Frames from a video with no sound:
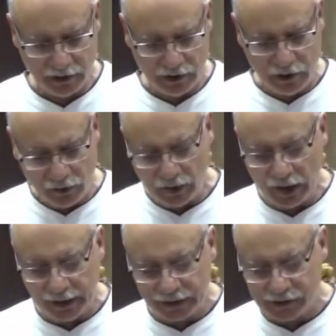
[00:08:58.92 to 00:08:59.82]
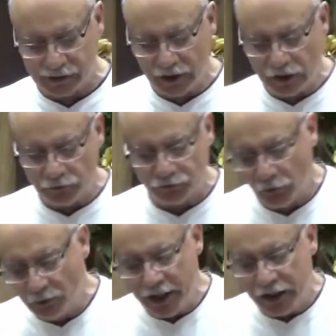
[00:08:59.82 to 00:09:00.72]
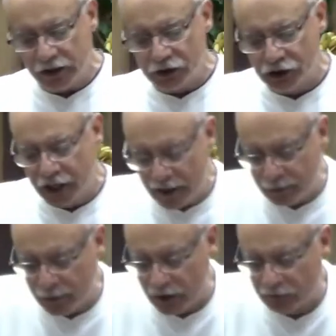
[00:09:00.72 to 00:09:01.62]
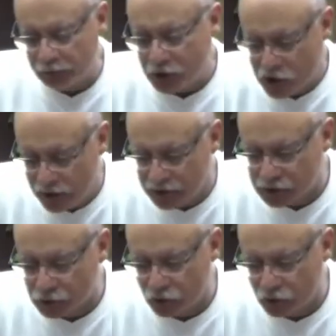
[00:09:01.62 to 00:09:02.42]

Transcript: Here are the lines. Full many a gem of purest